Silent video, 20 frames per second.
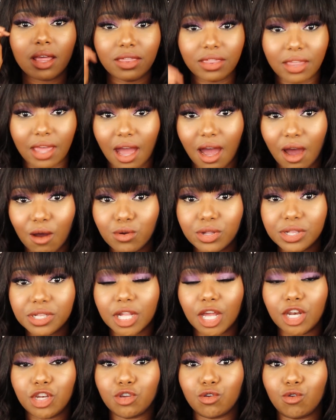the house
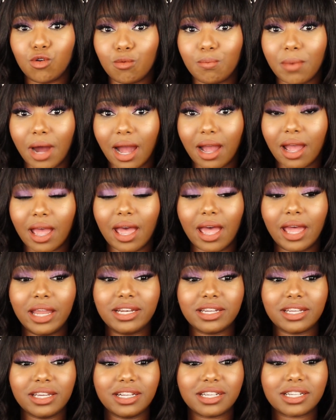and you go back.
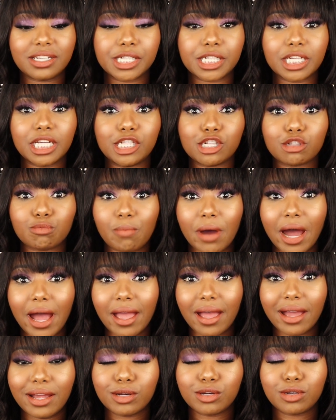And it is
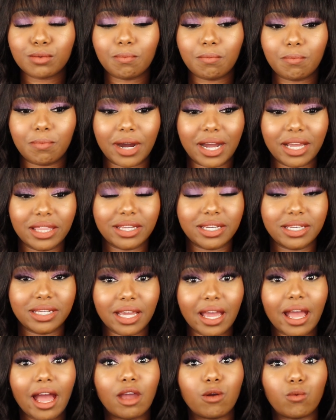inspired by the
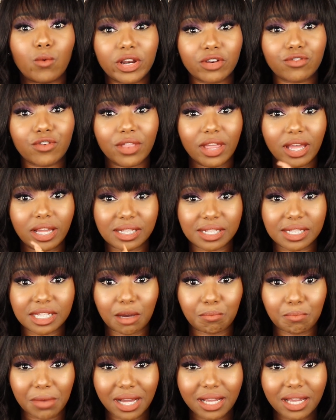day I went for the
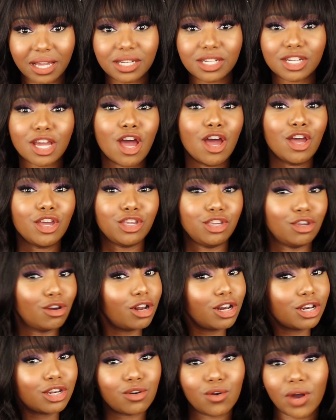Insta market. You
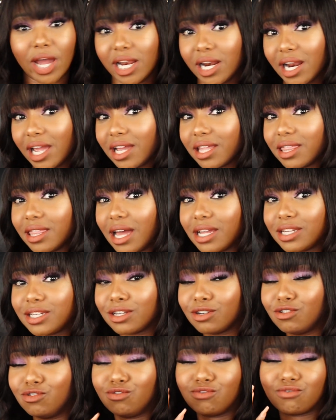all know I like
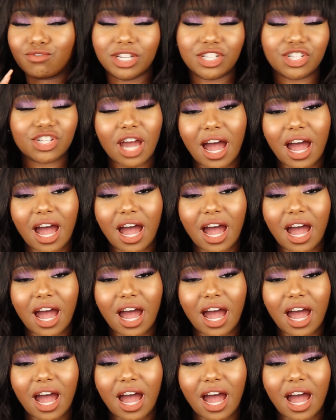that rich